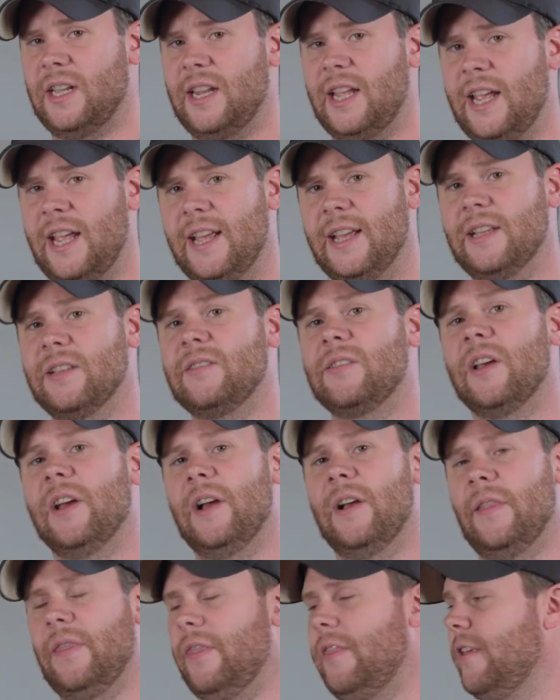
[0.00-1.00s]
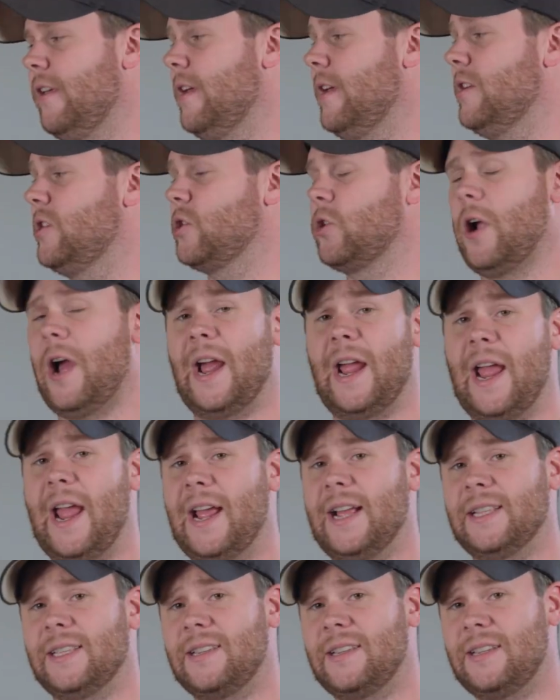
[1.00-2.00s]
it is the
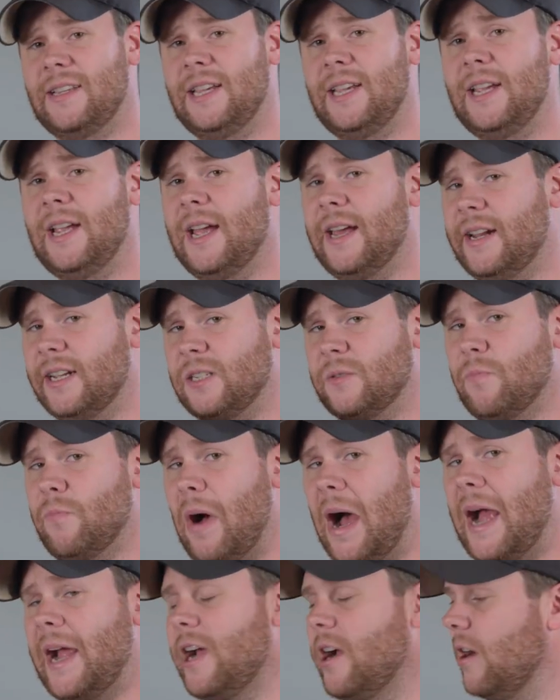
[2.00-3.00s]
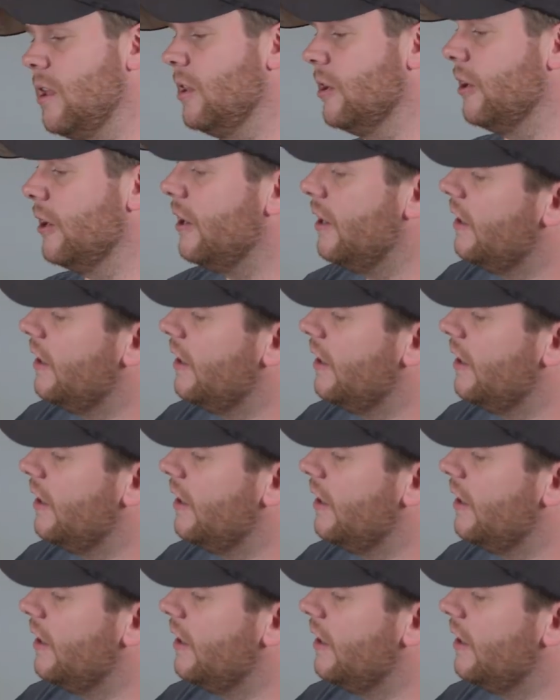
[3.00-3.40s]
Tri8c, it is bicolor,